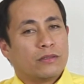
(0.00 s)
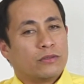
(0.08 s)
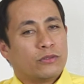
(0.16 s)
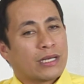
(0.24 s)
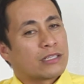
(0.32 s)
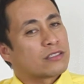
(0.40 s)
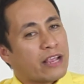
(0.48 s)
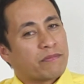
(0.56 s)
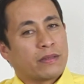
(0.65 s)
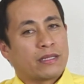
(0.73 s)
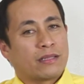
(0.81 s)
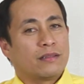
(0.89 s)
just
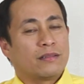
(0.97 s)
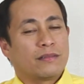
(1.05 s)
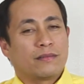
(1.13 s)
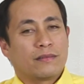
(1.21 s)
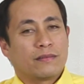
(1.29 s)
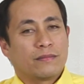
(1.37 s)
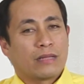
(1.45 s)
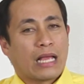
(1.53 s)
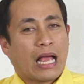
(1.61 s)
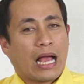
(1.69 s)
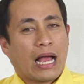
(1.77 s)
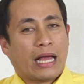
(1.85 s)
type it
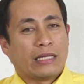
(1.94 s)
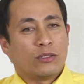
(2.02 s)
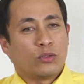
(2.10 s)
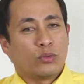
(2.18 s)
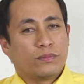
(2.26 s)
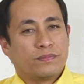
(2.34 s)
and